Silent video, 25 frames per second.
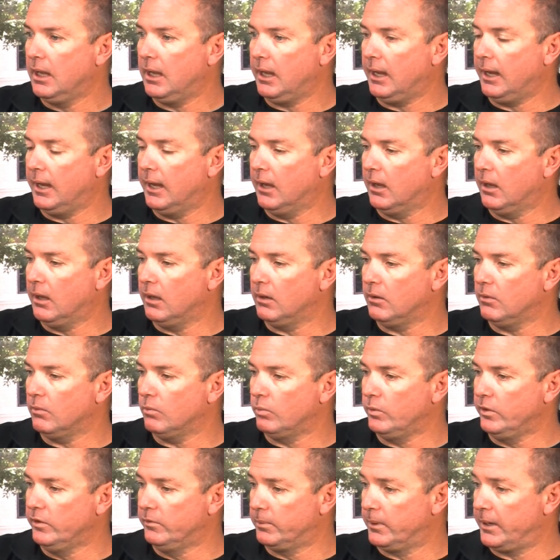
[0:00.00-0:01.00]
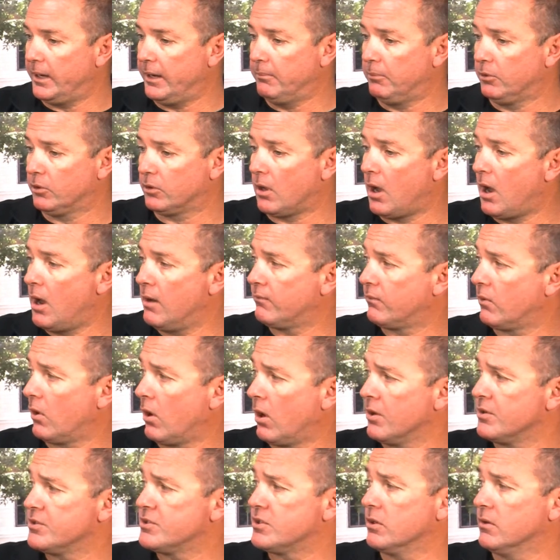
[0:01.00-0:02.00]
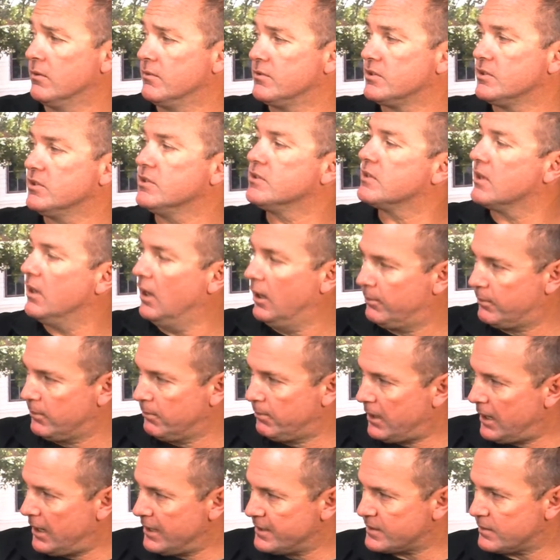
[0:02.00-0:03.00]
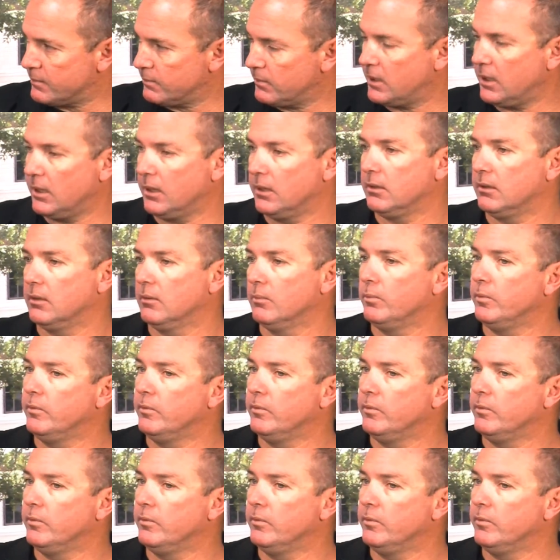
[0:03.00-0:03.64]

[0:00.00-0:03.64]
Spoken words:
And we've been able to offer our services up to Possum Kingdom.